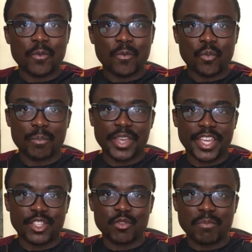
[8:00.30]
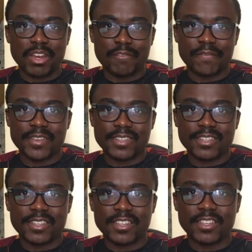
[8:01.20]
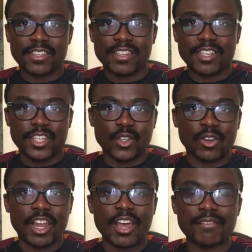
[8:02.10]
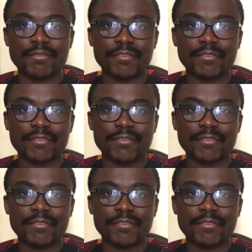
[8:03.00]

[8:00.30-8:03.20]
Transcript: will begin to manifest in your life.